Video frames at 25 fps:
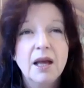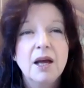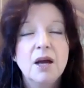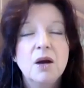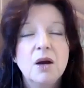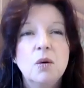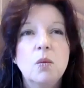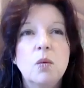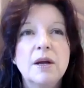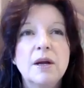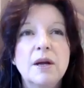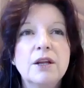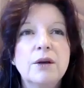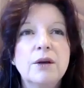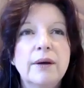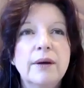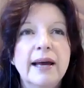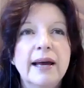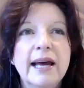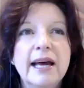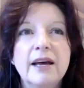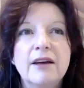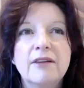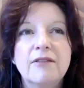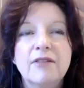When you
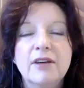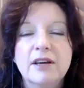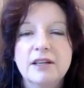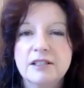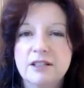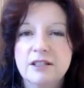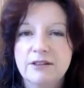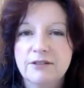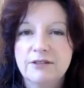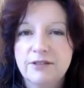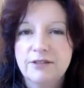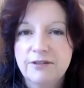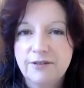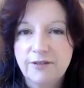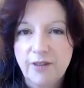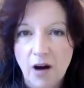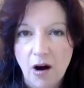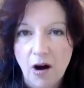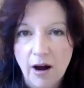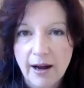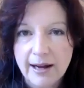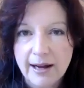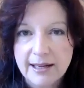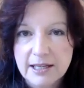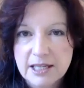have a
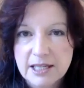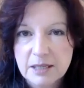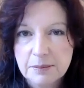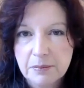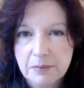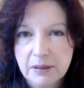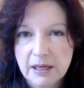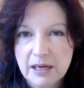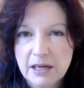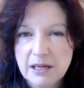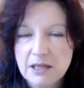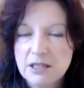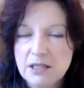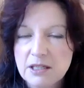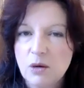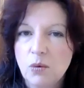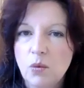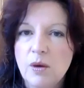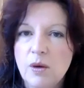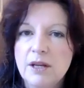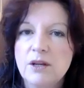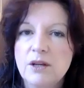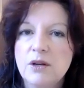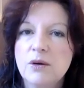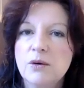defined spleen, so
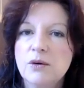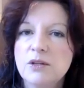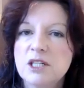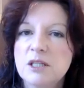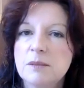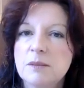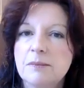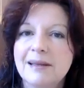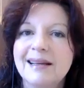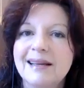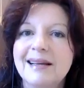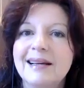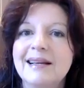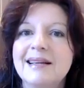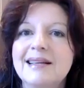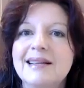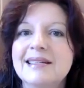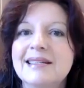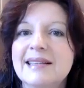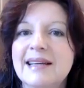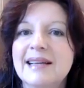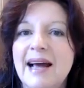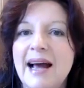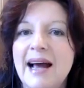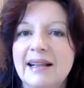when your spleen is
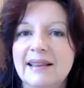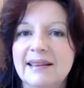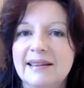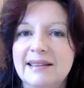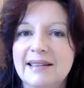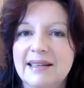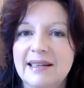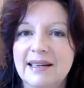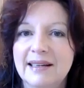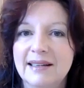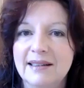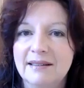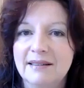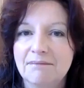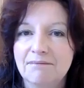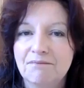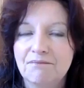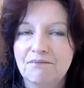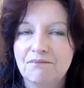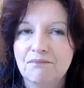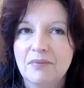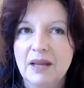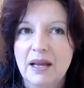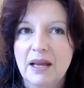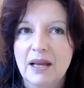colored in,
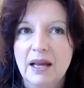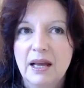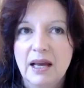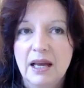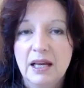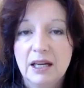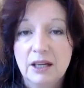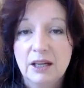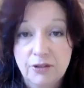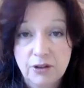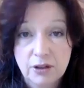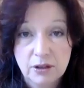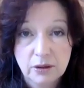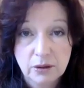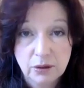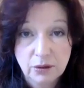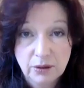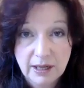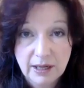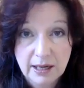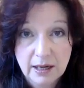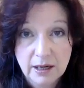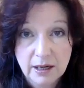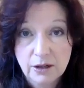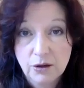and if you're
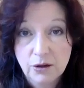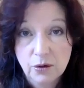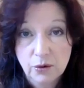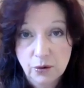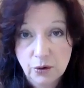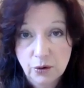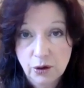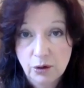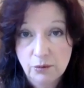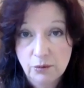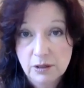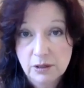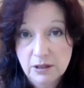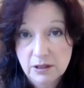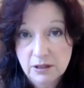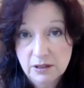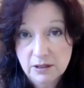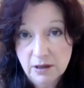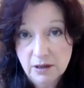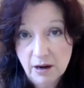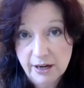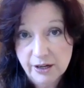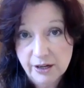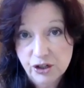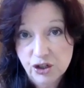looking at your human
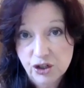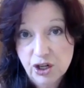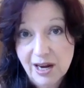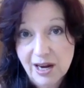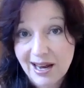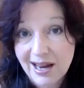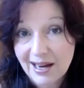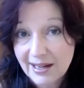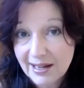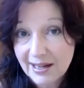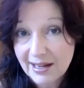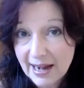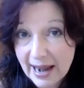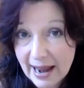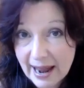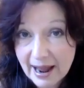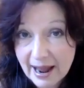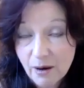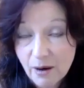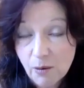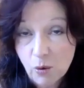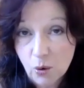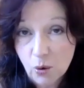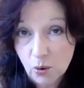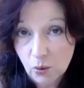design chart now
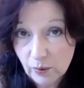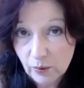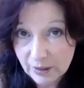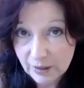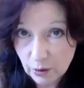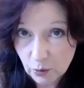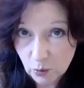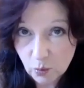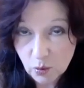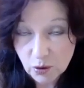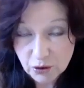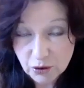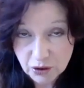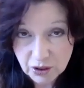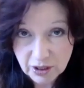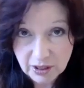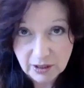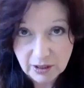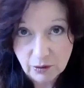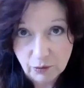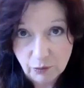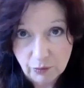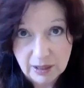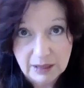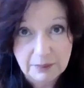or when you're watching
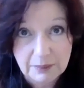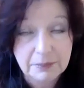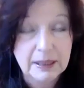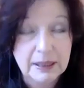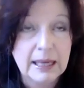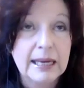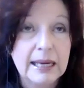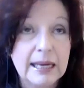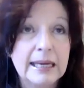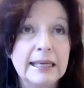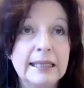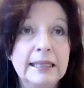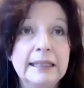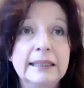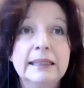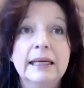the replay,